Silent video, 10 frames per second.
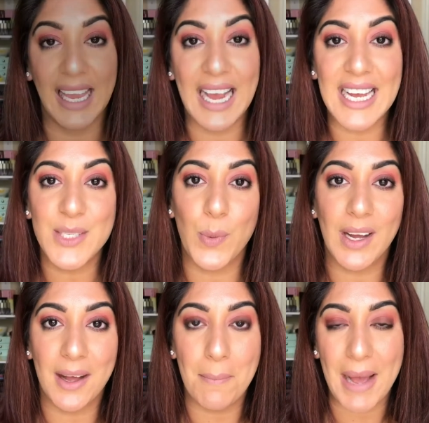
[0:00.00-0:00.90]
Hey guys,
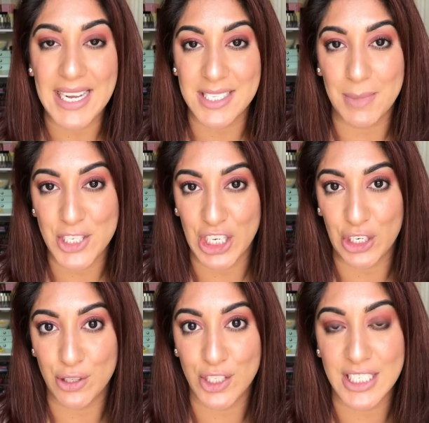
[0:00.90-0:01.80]
welcome back to my
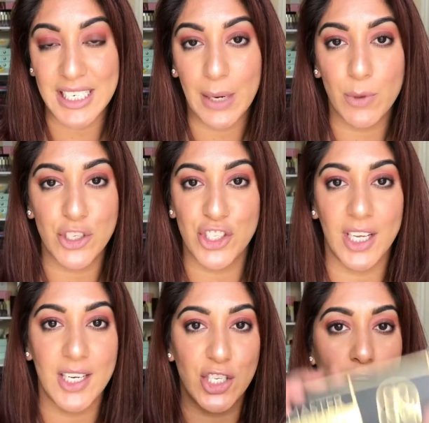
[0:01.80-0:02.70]
channel. So today we're just going to